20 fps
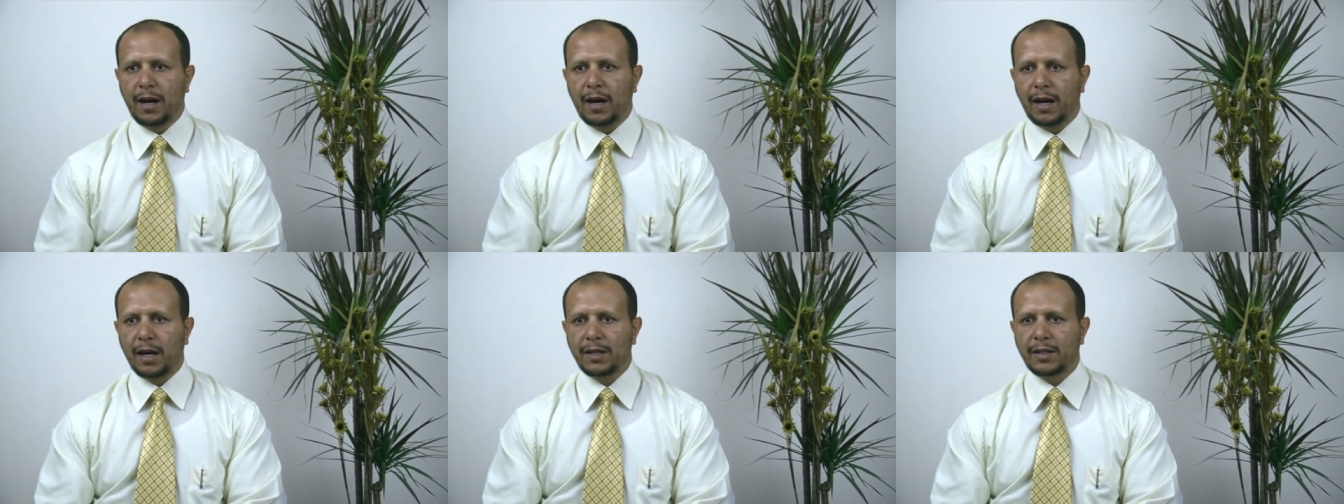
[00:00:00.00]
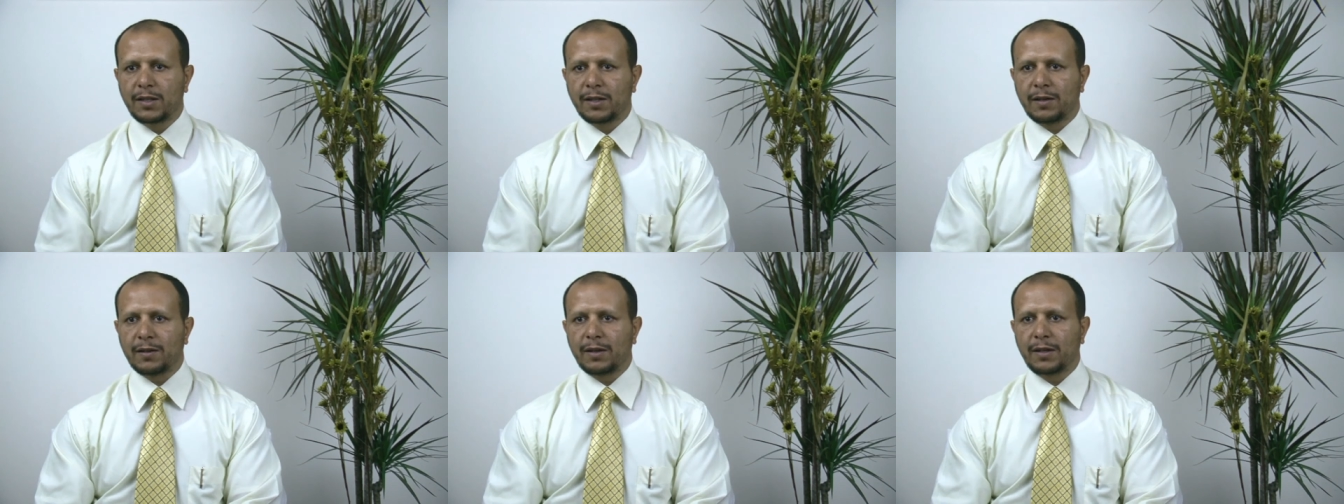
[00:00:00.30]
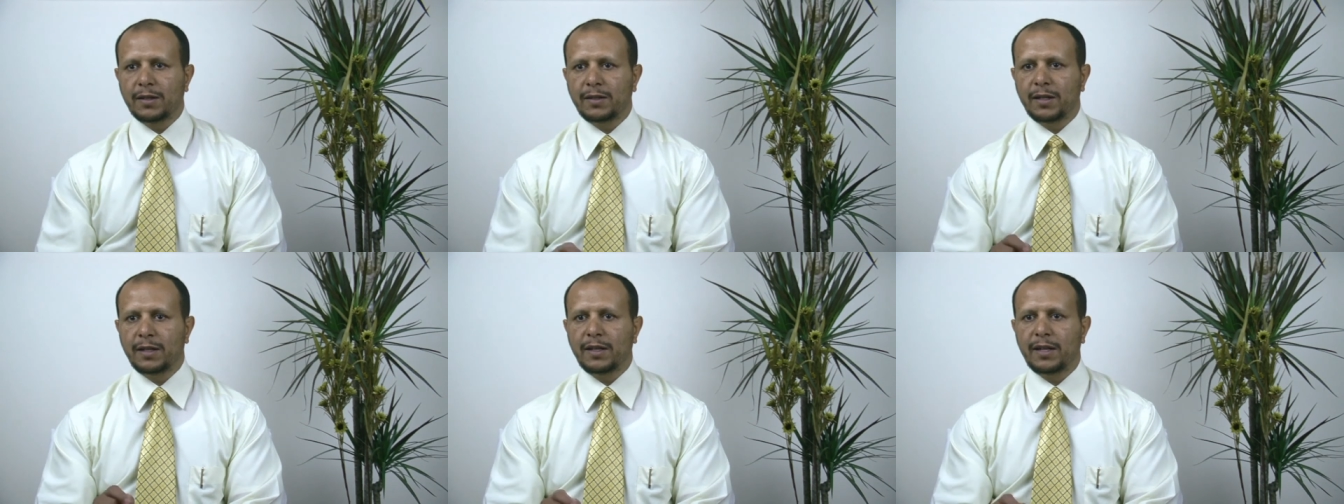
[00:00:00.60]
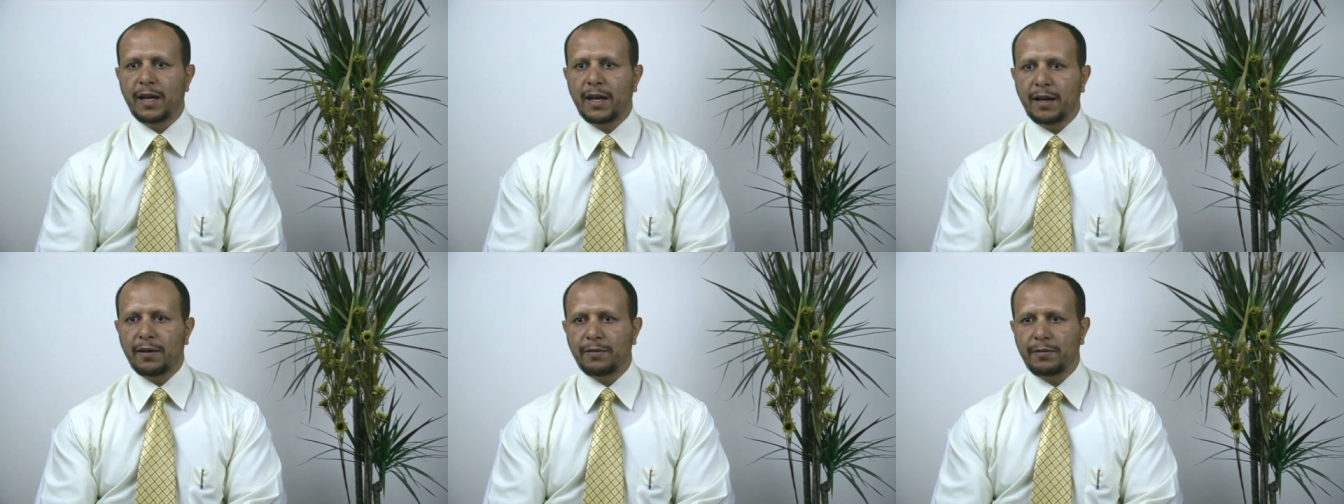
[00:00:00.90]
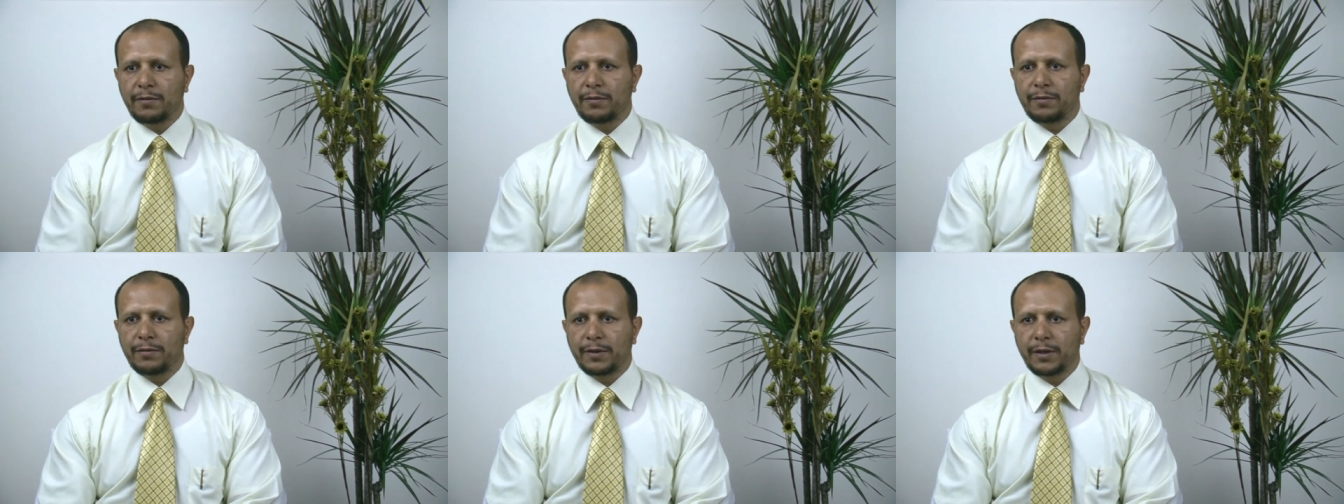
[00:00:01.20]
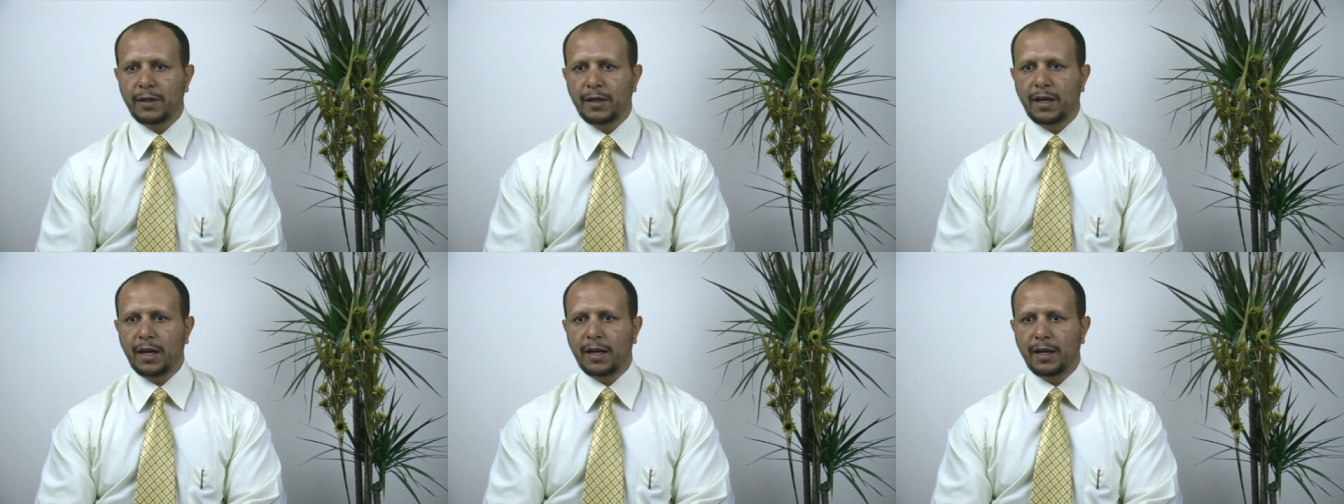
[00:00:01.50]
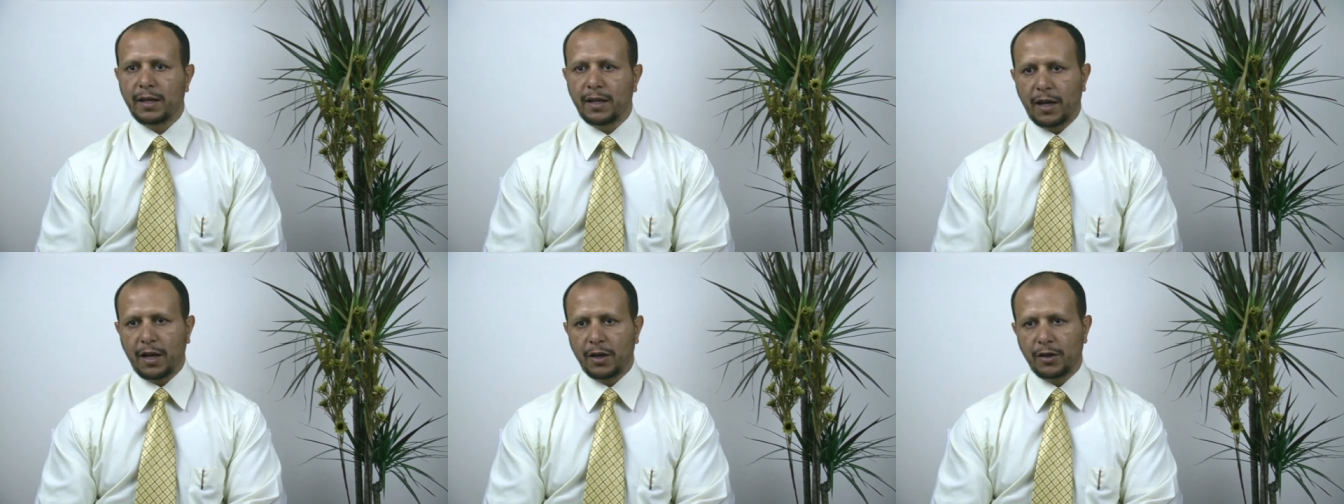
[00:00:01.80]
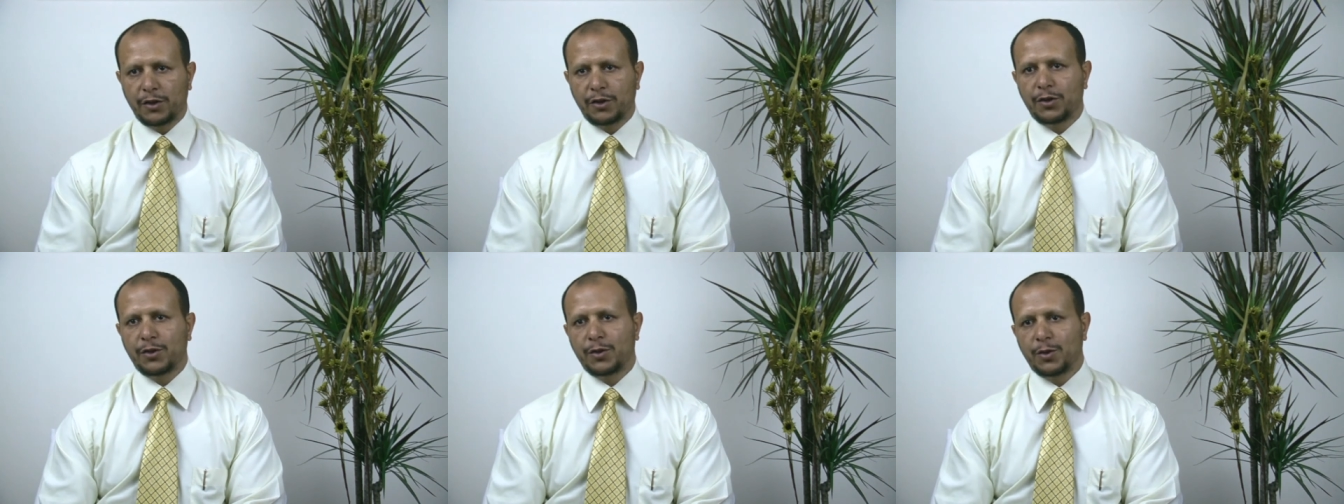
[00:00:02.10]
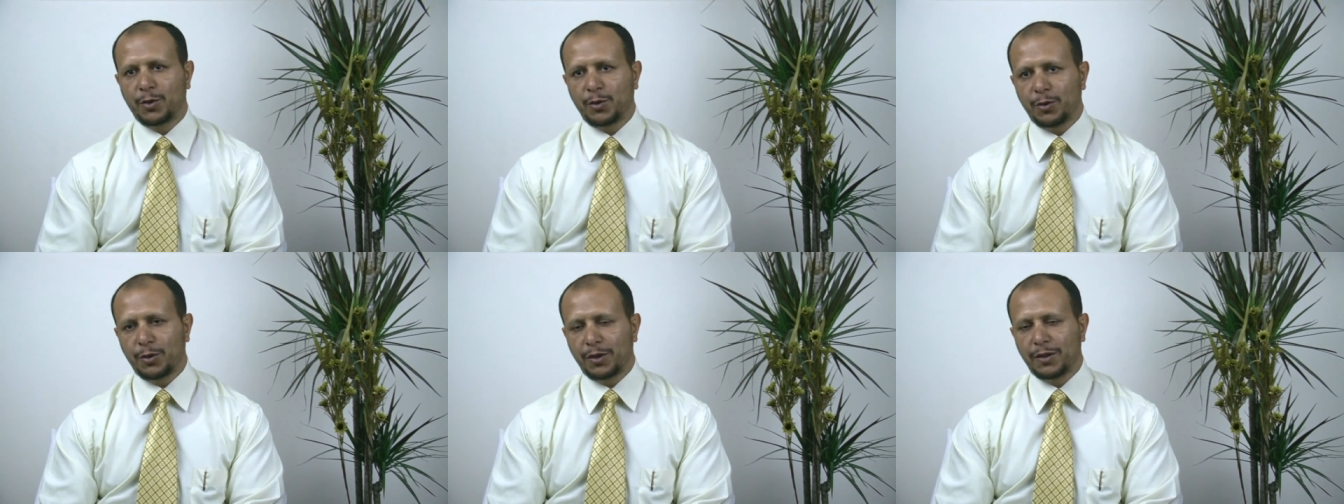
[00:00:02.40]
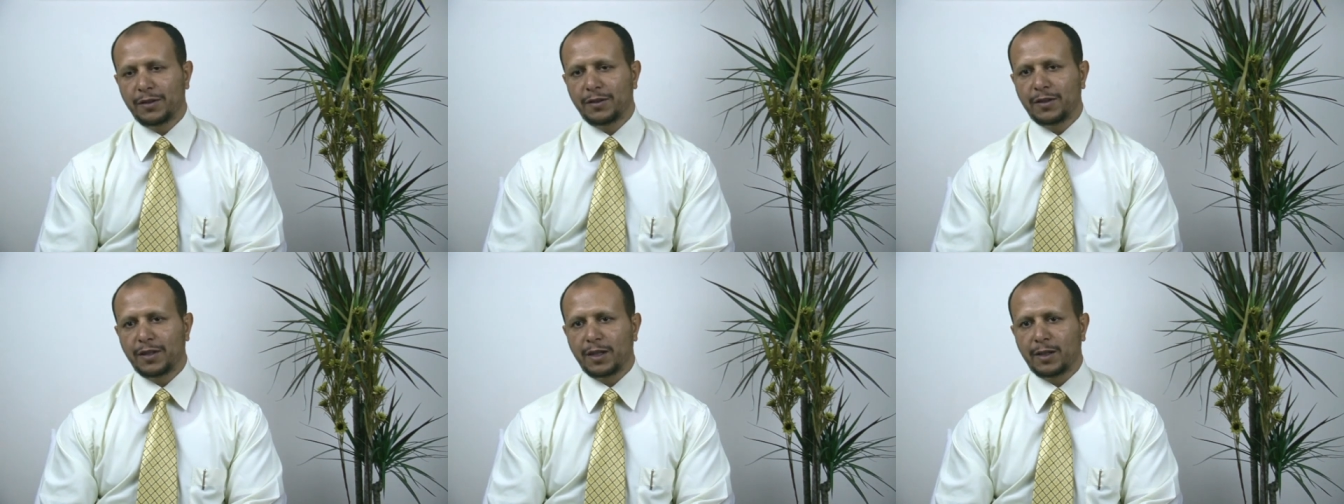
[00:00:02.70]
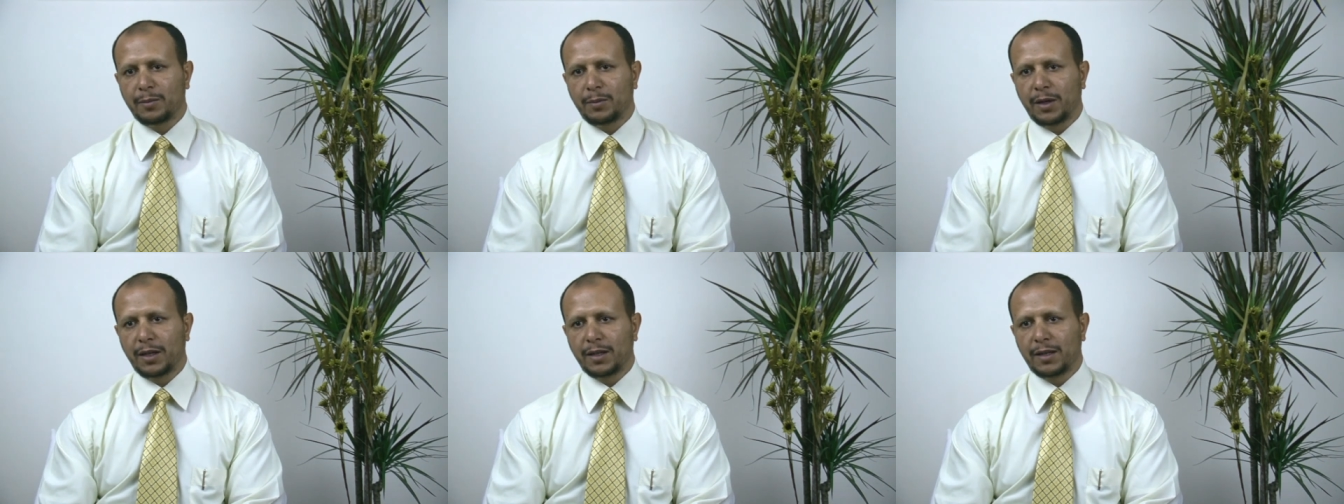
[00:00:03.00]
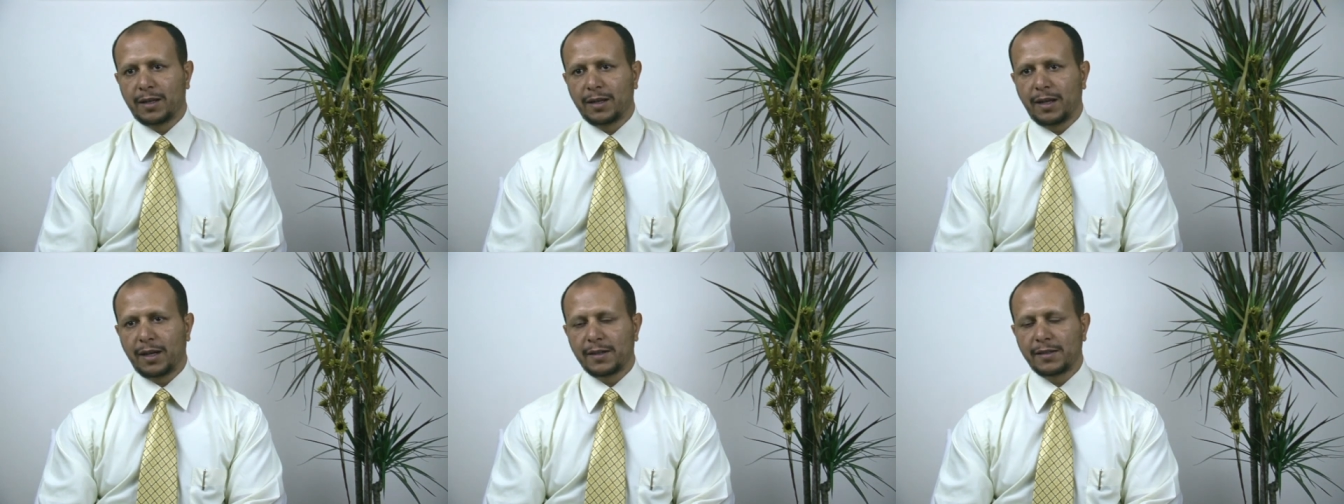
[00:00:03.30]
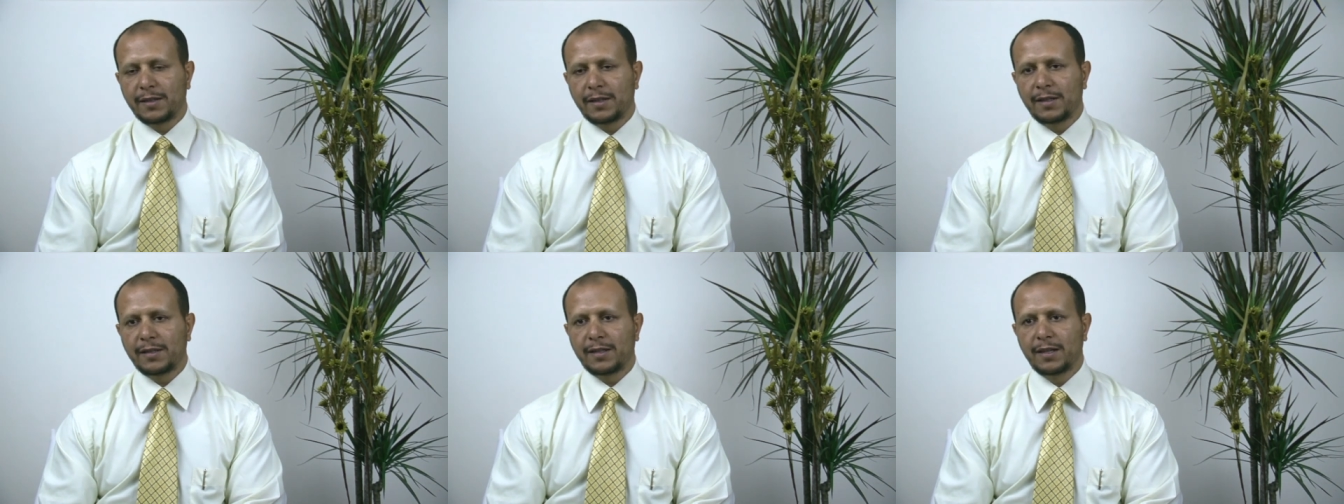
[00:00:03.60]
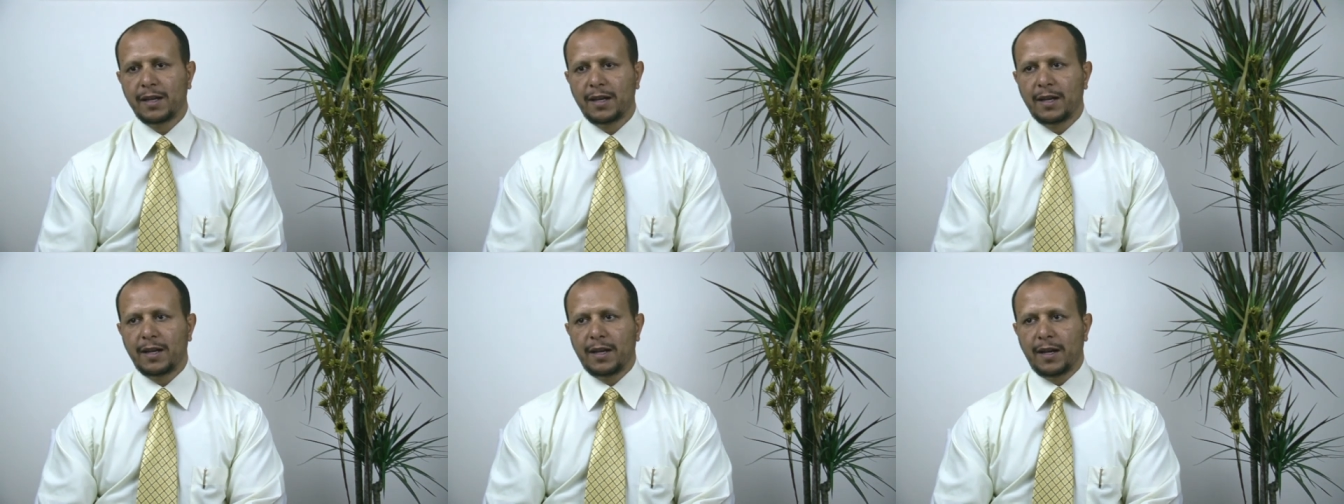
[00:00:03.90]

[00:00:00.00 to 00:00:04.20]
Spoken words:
I targeted every and each student in my classes,